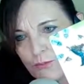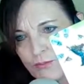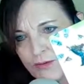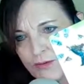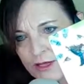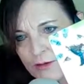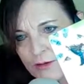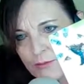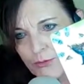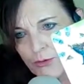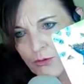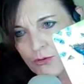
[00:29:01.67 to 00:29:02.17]

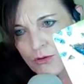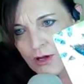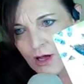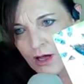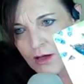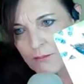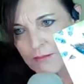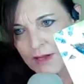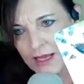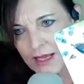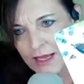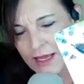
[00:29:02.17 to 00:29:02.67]
people
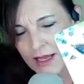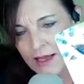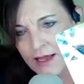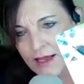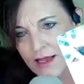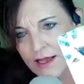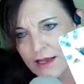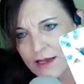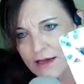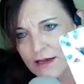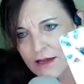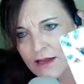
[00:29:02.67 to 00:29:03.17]
coming
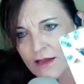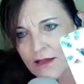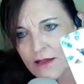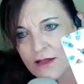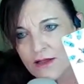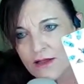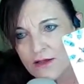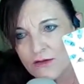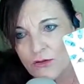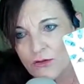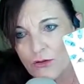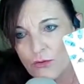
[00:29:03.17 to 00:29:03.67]
in,
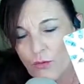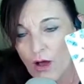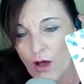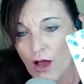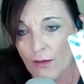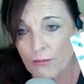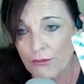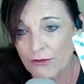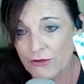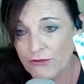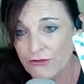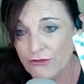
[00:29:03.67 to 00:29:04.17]
new
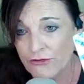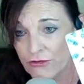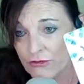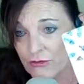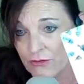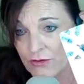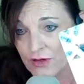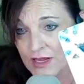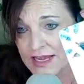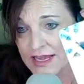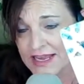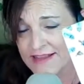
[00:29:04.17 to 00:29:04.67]

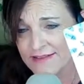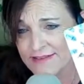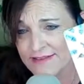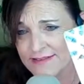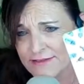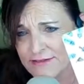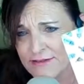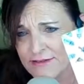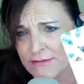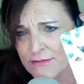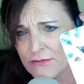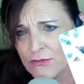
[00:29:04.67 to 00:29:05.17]
opportunities to